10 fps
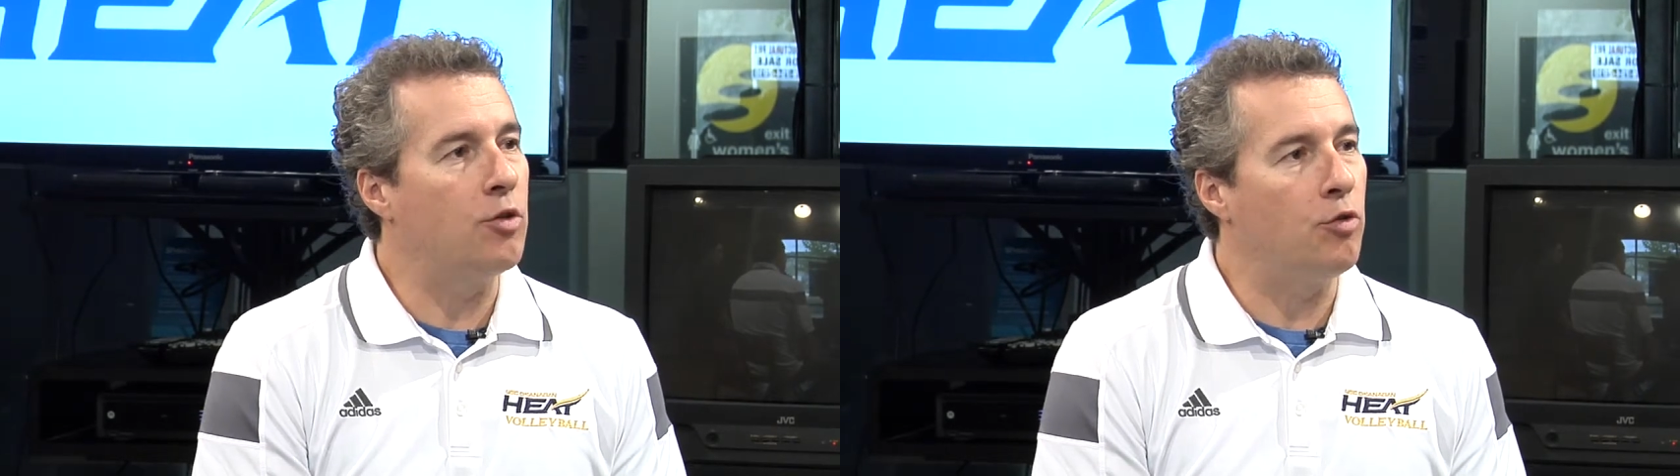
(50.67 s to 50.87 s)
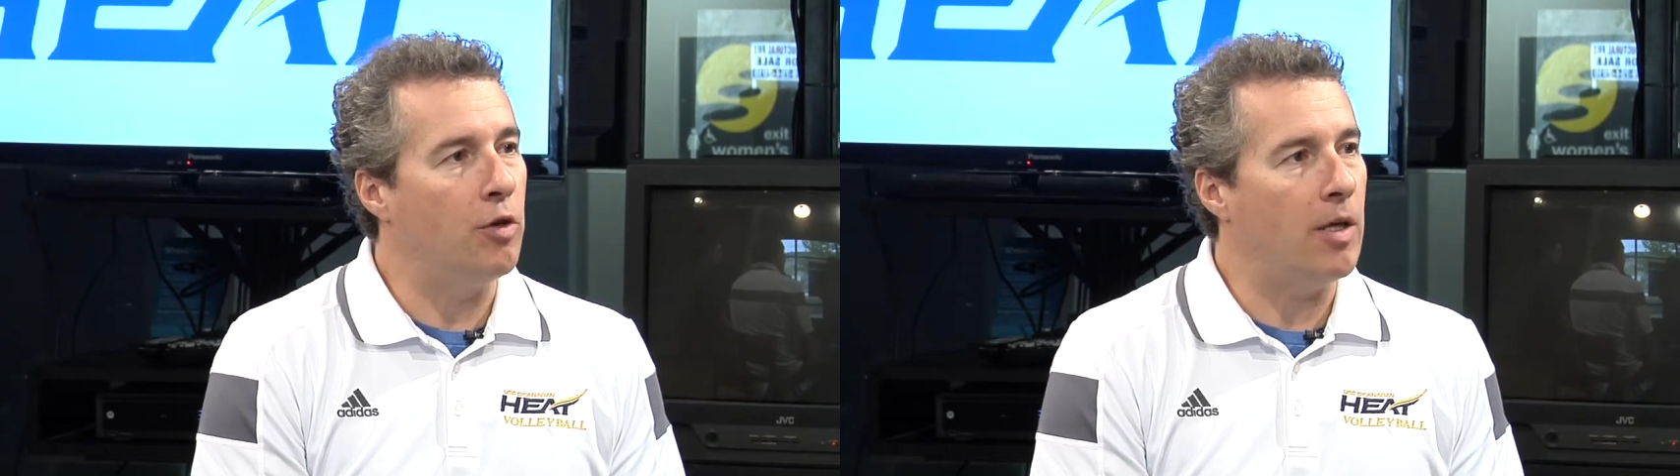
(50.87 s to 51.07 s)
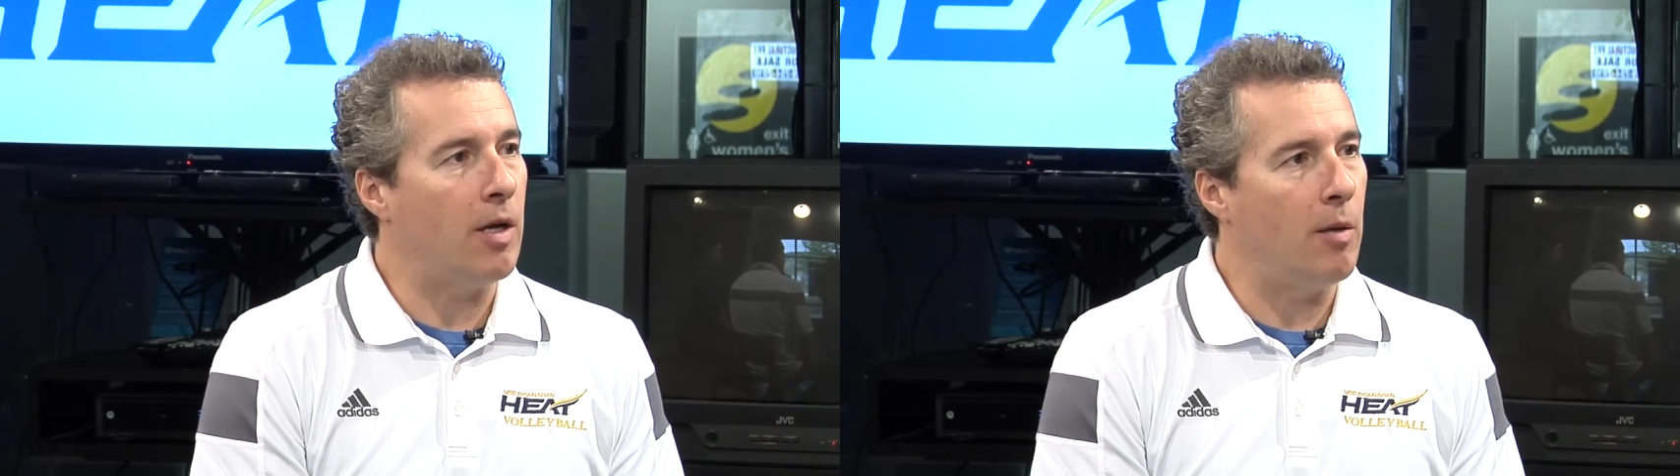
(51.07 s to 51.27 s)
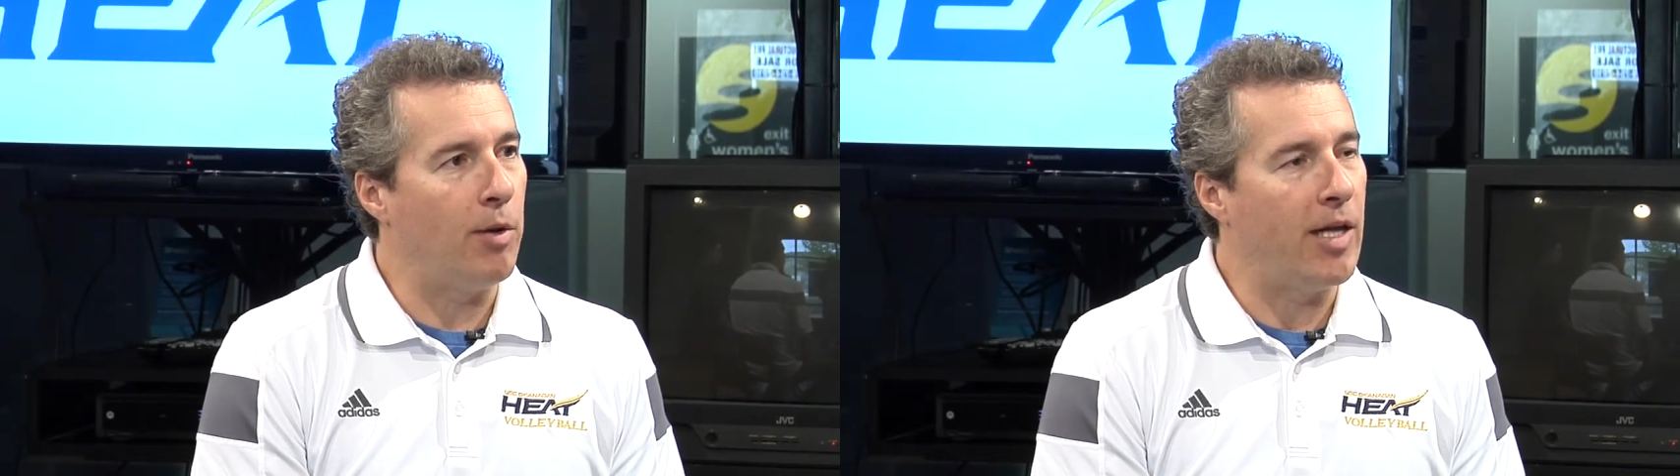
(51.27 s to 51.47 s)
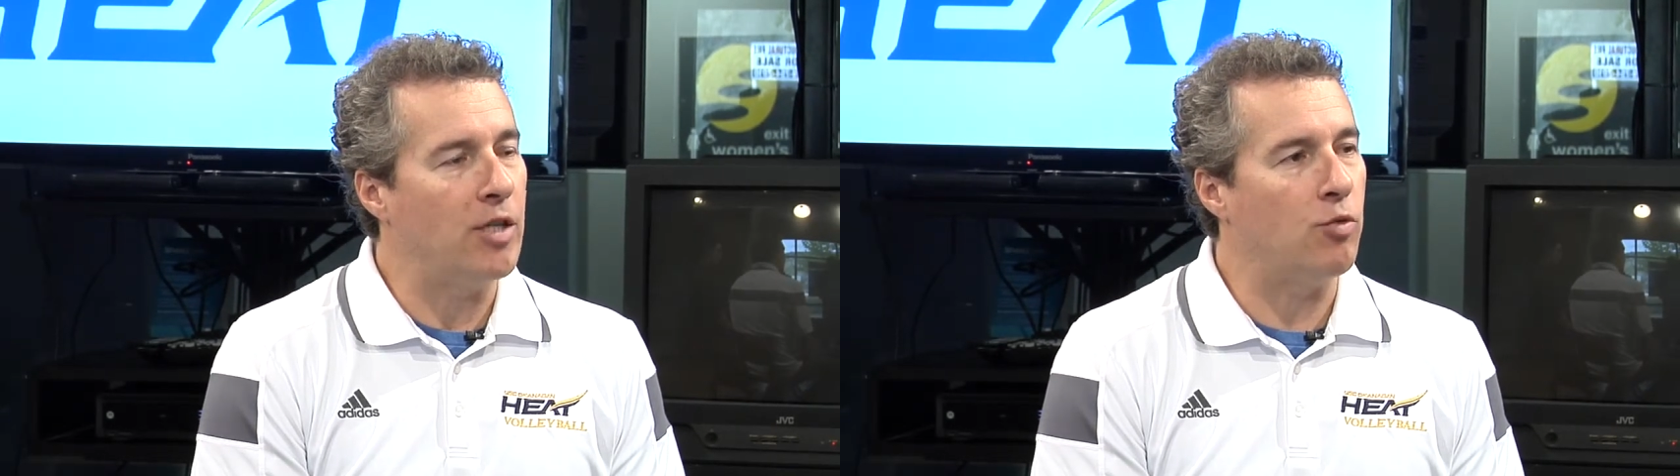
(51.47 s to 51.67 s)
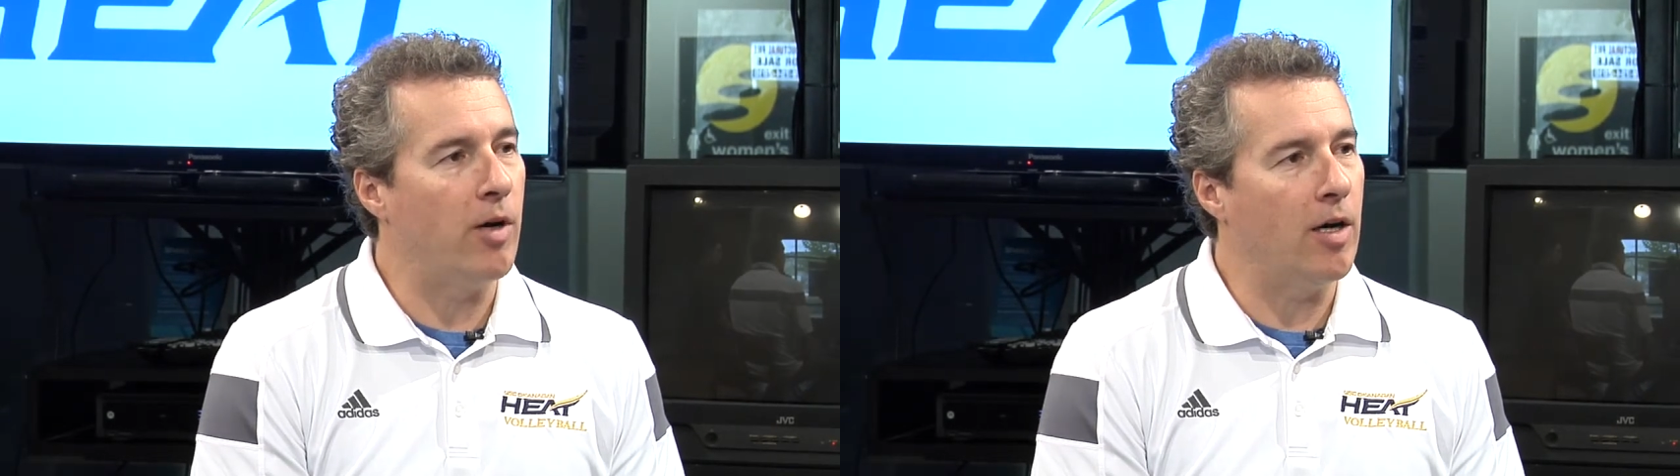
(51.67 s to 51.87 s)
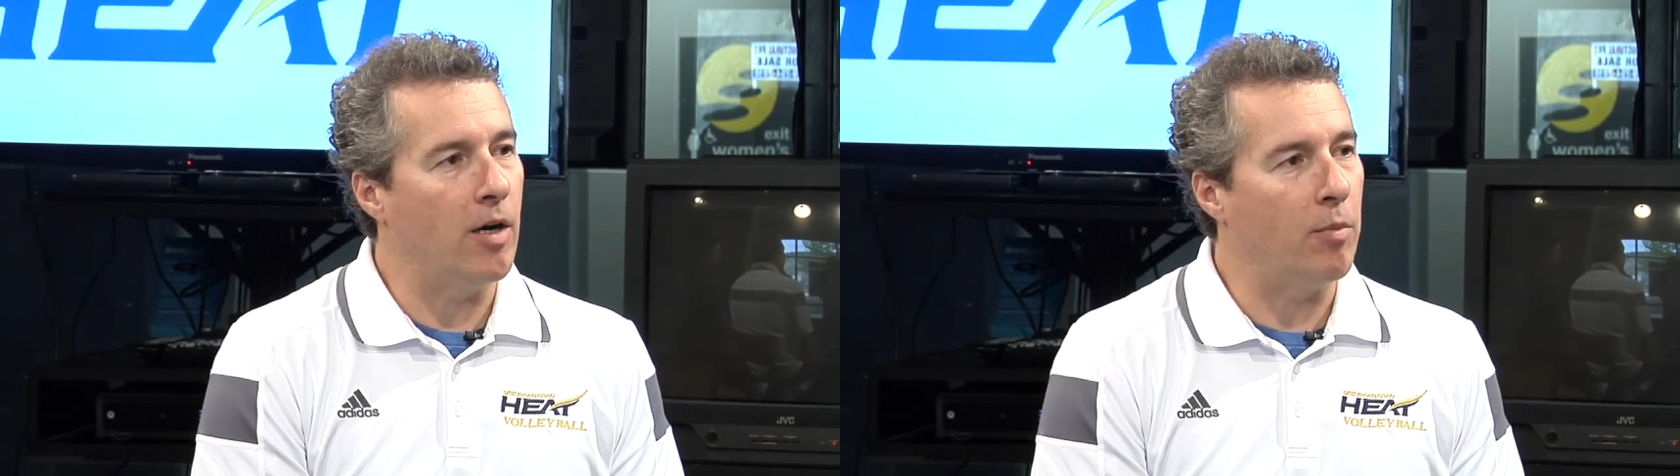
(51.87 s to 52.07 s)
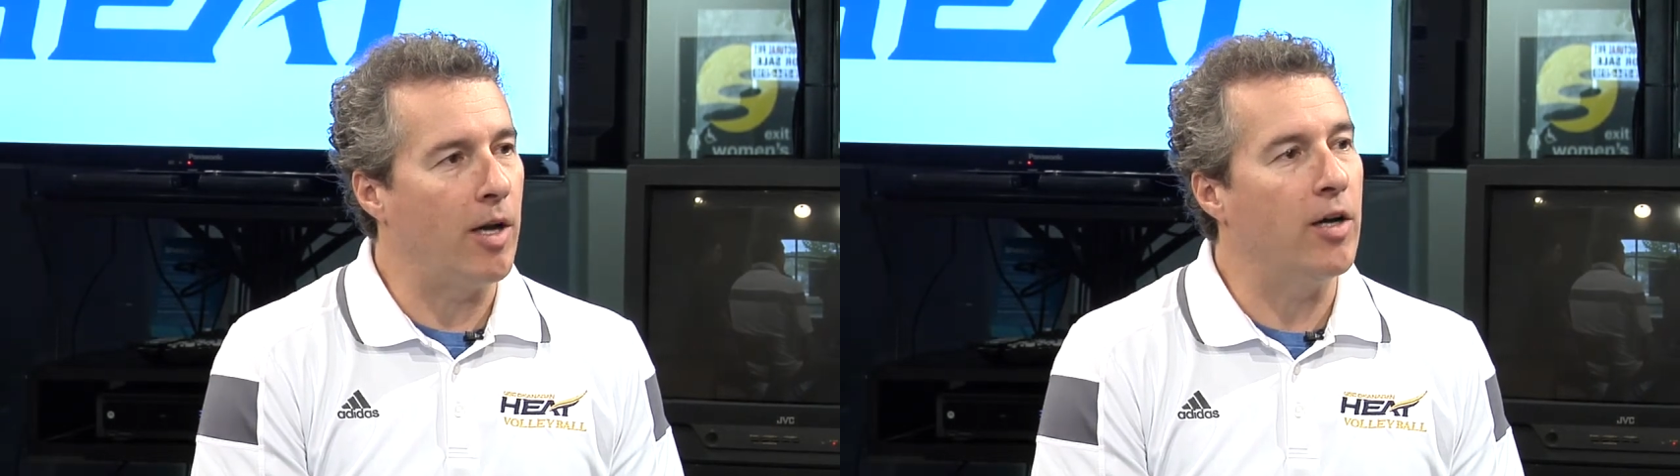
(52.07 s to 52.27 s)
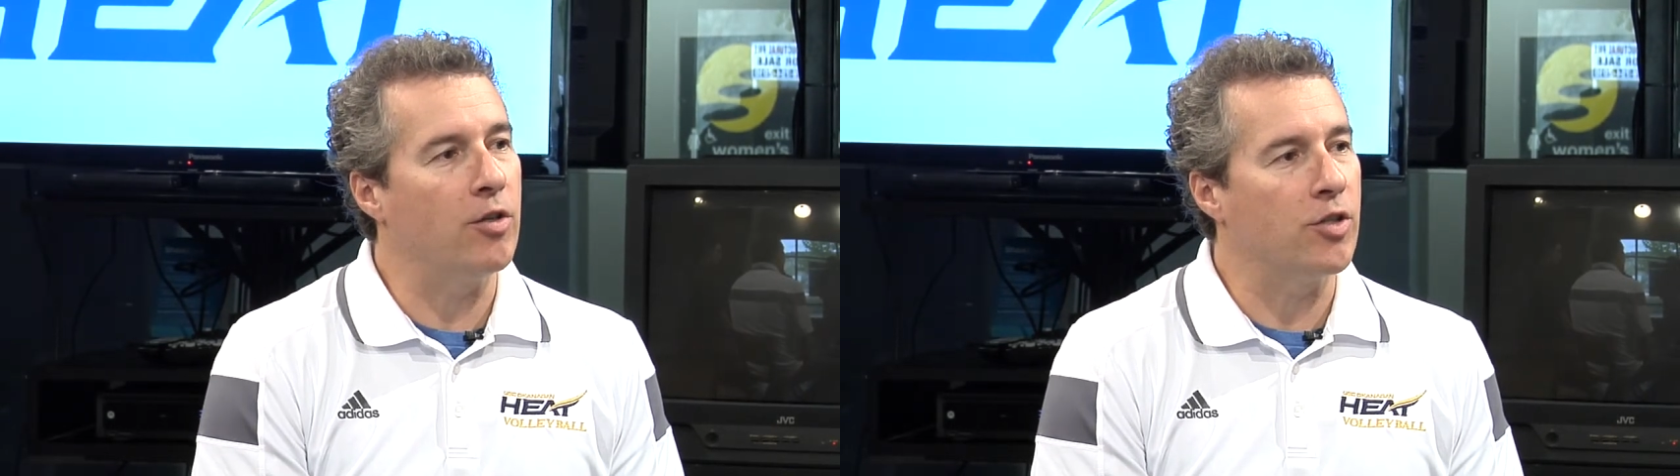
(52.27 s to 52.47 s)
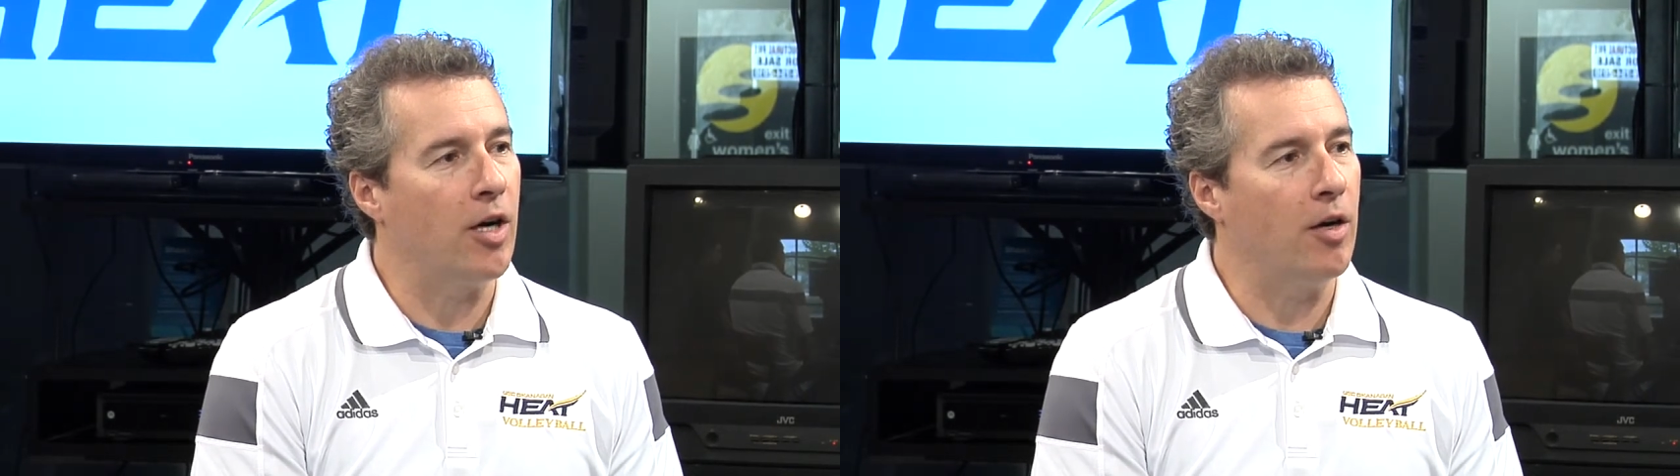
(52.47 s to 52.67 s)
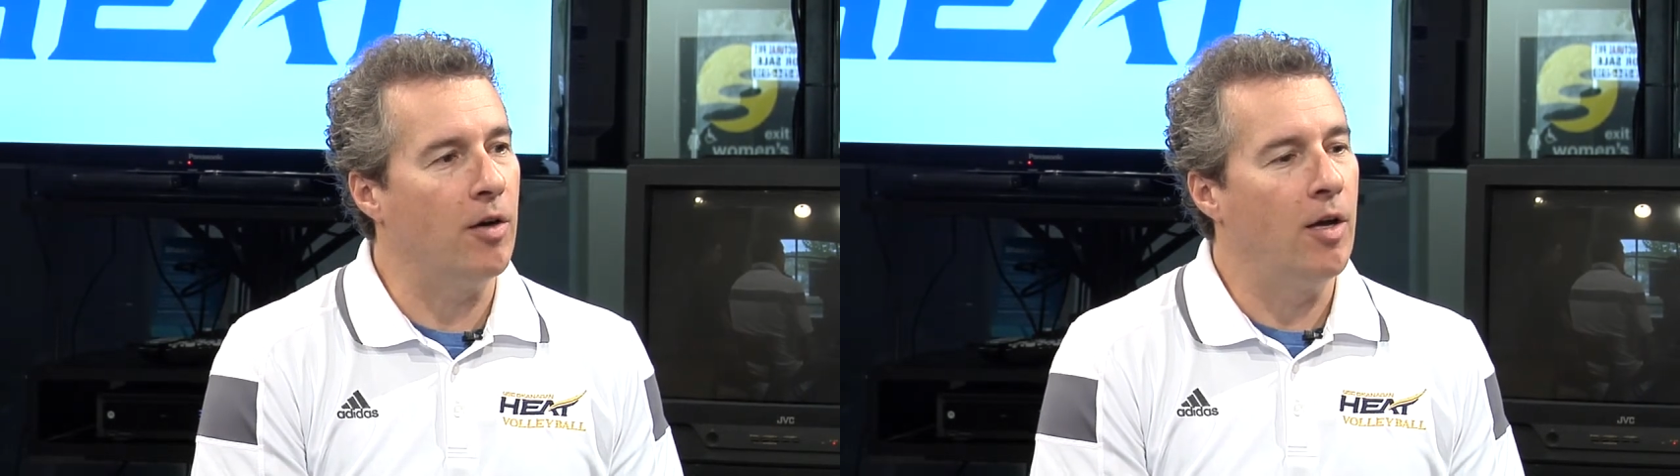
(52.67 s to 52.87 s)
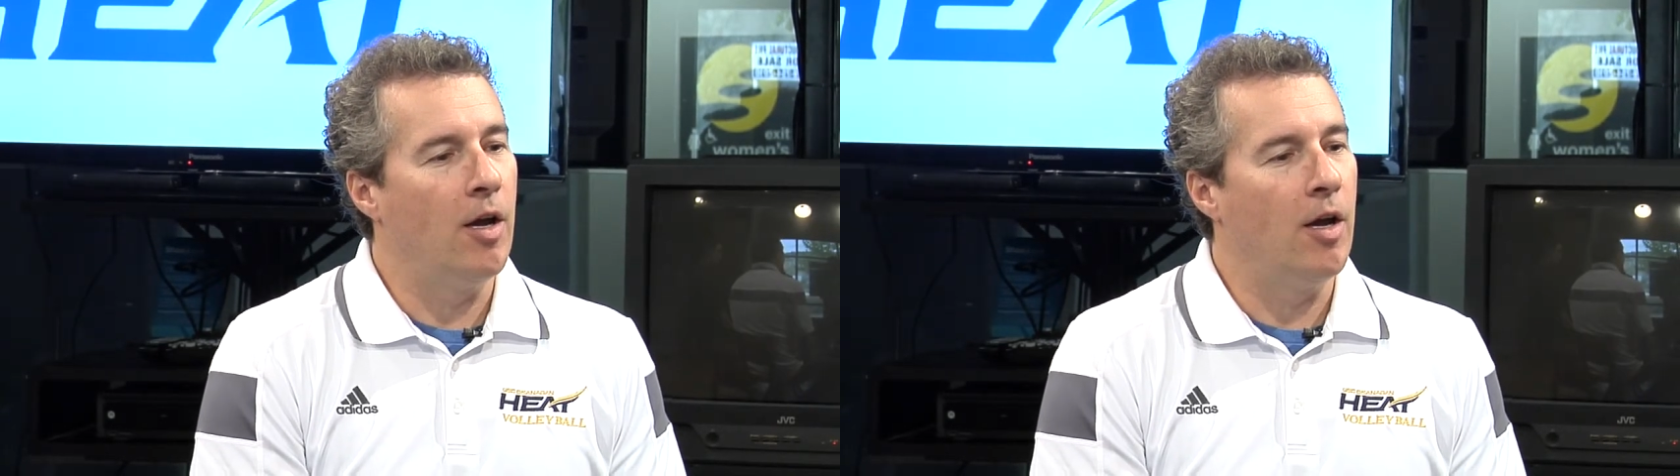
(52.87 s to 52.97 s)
to a place where our players are